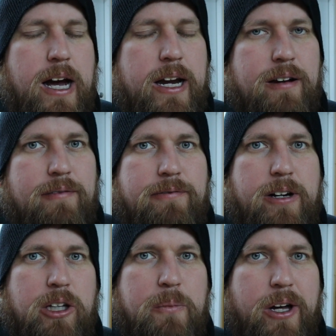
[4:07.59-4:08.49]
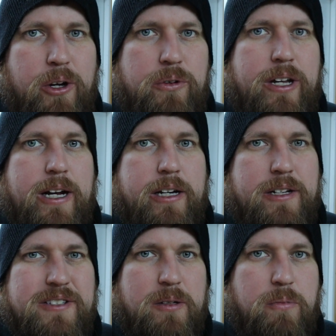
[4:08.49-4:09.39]
I didn't follow my own
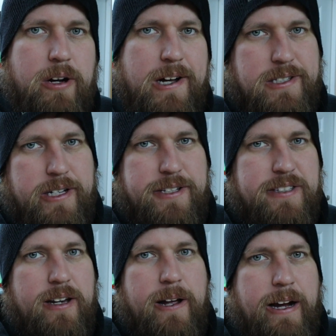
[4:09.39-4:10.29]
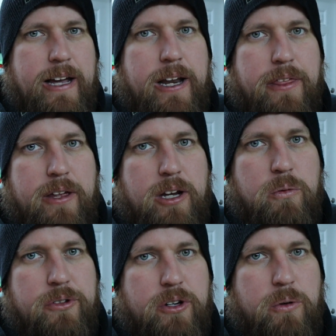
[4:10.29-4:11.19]
diagnostic process, and now I kind of think
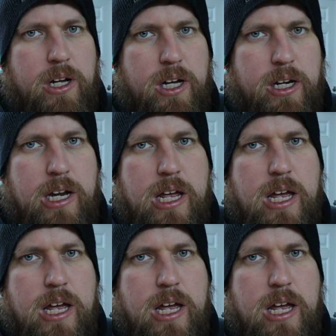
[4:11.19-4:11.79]
what's going on.